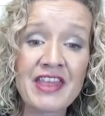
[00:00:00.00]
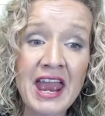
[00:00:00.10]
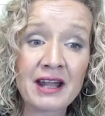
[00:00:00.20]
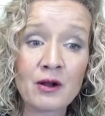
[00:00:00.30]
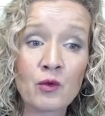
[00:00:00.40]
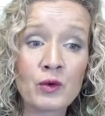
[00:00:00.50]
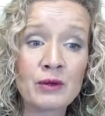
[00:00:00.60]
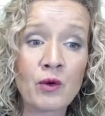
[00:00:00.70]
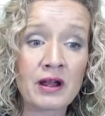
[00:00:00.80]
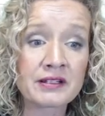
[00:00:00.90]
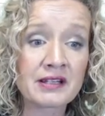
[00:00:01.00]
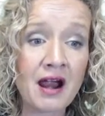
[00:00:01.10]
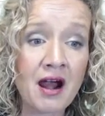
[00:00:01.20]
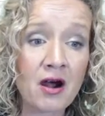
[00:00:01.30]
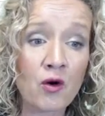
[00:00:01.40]
then we want
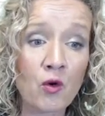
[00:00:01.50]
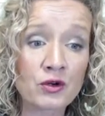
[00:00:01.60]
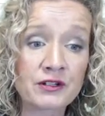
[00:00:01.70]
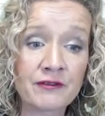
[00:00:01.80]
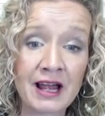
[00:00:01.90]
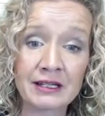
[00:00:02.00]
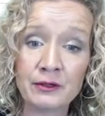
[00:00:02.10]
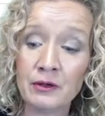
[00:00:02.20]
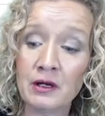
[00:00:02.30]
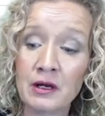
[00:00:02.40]
our order value